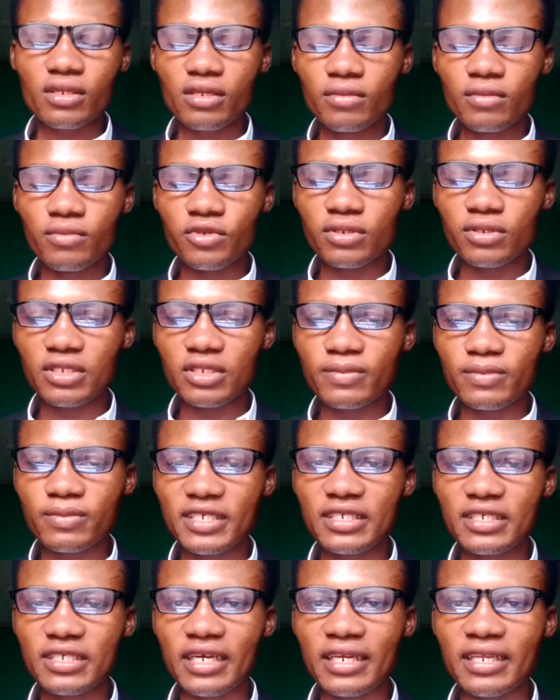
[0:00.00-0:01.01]
Most
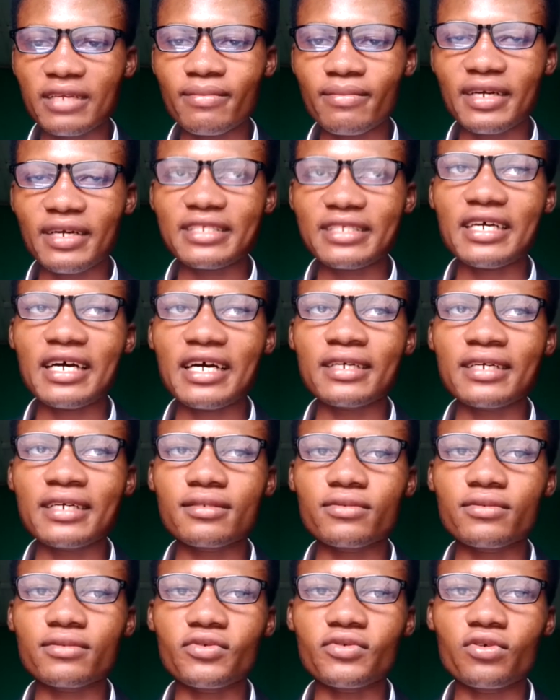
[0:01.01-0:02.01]
especially, my
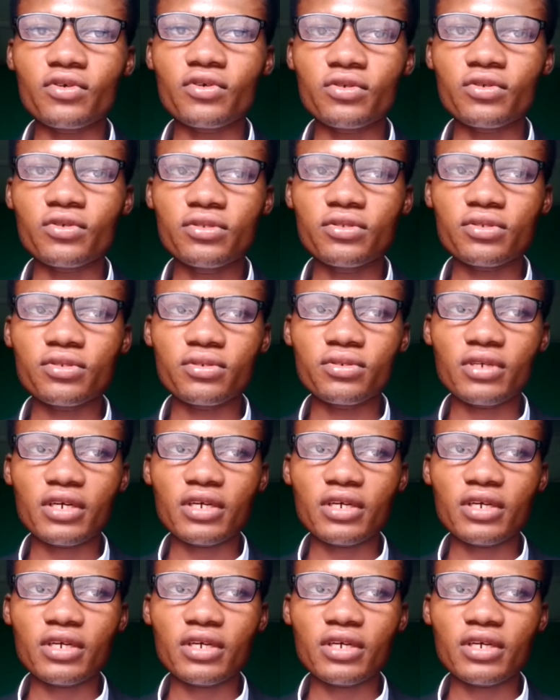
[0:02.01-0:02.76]
thanks will go to.